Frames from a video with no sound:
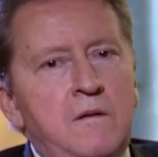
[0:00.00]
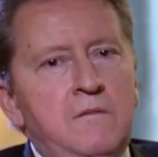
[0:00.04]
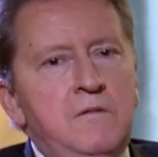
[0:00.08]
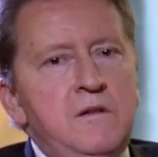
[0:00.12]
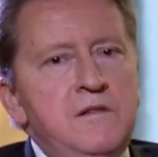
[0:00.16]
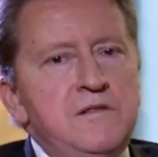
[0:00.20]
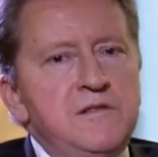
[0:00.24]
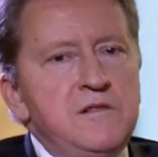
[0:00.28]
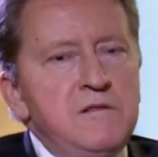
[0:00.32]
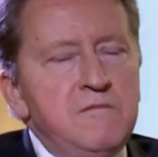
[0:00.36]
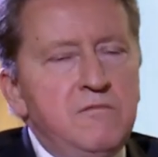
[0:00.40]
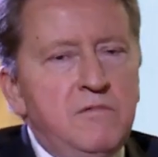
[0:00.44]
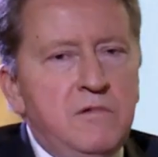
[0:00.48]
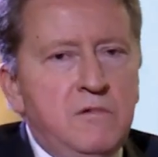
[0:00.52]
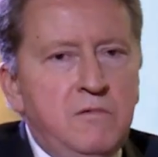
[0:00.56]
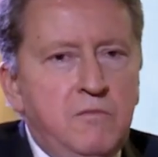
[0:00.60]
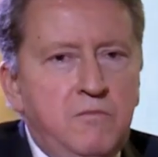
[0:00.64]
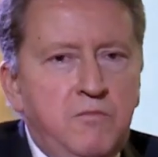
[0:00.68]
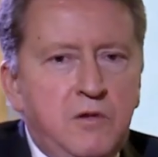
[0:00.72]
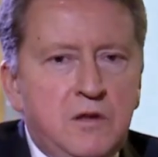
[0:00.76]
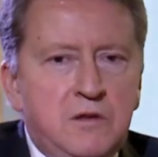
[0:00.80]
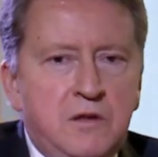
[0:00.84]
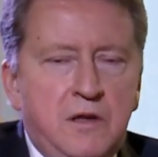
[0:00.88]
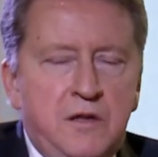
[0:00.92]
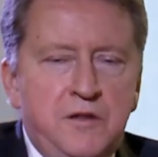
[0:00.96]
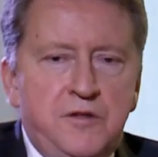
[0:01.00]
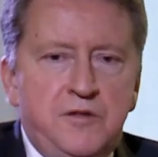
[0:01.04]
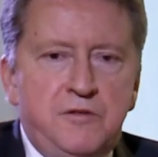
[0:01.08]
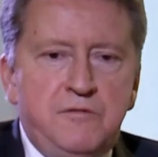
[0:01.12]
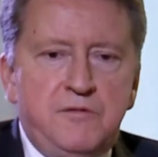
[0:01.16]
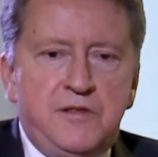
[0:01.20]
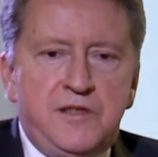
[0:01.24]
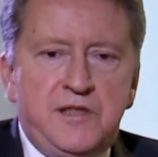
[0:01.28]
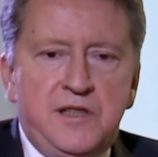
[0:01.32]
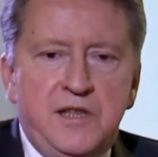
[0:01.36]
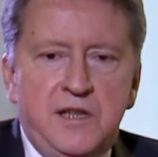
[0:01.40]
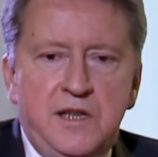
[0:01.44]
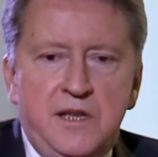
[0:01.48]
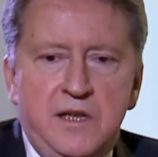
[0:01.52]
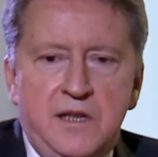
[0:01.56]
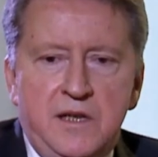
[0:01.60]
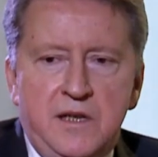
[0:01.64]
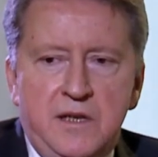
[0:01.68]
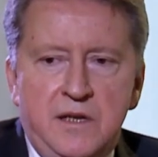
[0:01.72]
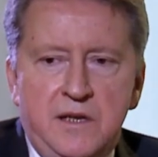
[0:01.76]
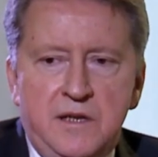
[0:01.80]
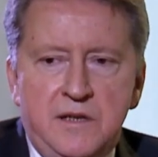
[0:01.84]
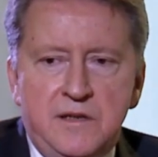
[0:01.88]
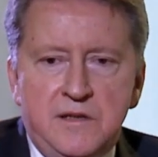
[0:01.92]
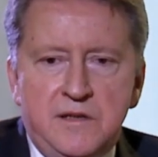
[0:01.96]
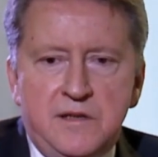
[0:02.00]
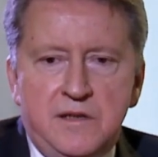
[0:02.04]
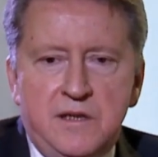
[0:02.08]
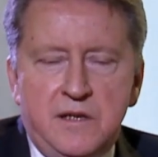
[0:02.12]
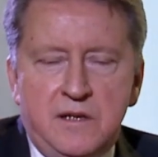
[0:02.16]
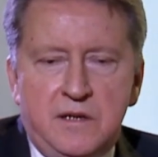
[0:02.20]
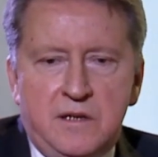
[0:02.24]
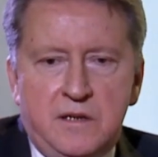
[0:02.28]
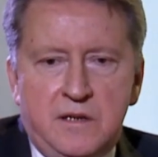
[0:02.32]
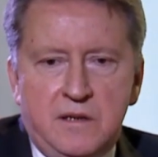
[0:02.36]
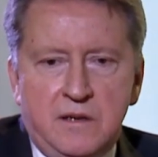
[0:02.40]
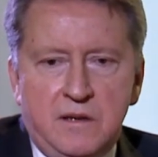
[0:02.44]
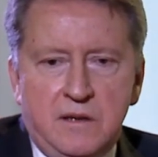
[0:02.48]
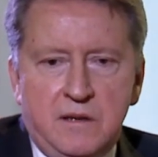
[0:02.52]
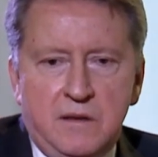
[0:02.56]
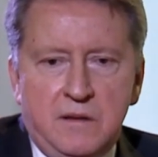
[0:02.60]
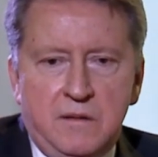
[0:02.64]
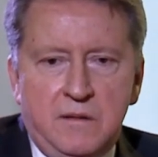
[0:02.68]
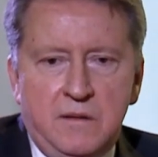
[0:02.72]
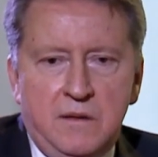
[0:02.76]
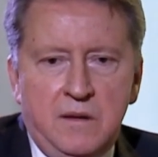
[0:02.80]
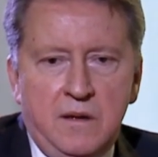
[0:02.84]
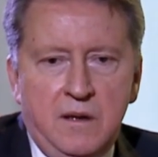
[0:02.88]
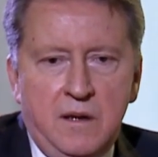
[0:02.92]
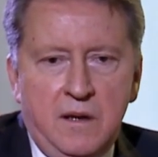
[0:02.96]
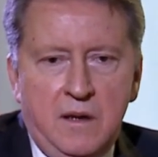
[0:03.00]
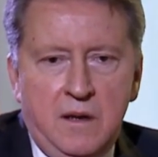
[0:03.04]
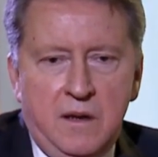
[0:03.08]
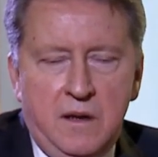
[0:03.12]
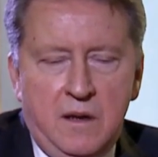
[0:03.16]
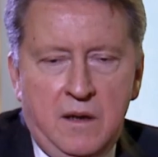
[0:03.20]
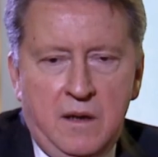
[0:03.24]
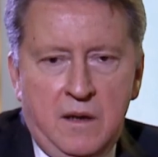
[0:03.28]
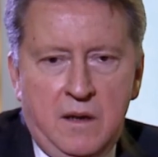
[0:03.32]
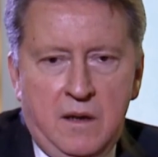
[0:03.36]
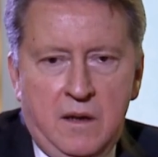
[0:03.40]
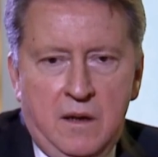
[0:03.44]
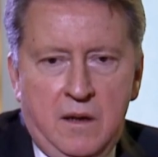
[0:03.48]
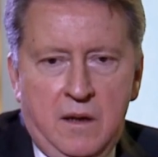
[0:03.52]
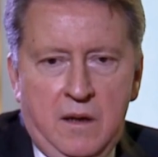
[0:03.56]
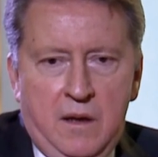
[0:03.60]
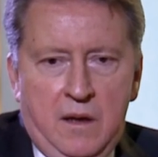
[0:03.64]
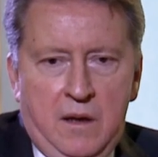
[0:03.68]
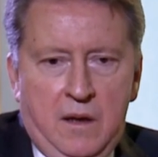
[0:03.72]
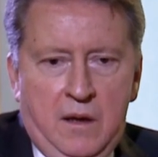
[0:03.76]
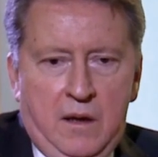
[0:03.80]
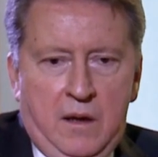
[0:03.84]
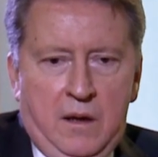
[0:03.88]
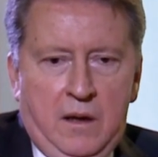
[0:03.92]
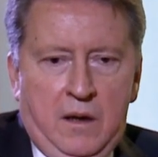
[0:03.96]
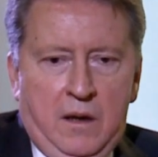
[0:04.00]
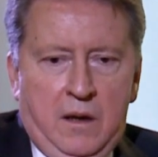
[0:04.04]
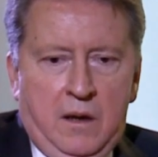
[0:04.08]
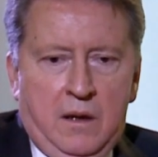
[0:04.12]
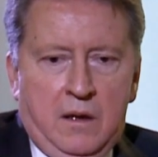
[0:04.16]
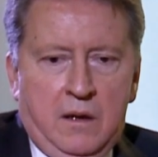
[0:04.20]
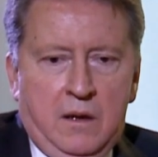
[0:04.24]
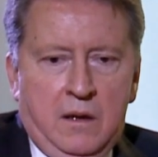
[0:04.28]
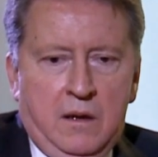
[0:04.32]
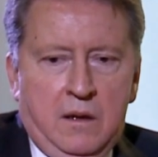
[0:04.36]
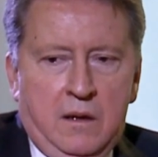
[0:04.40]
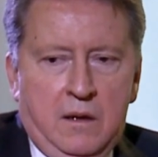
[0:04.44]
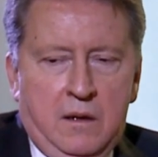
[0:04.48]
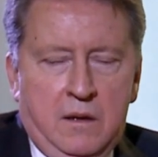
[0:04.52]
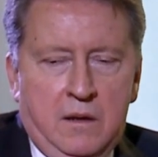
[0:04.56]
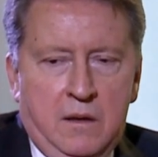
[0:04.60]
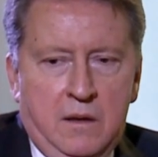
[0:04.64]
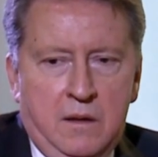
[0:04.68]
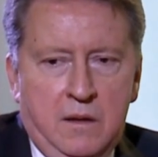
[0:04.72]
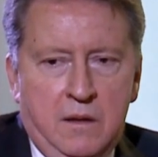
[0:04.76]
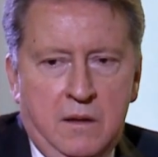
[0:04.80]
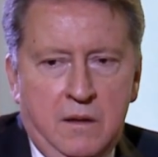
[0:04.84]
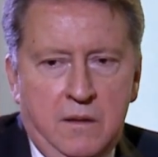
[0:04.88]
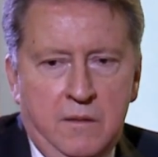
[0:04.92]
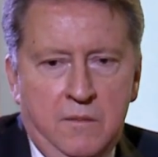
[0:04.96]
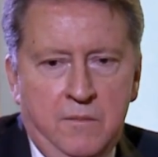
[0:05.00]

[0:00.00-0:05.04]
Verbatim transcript: Well, sir, what I should say is that uh, uh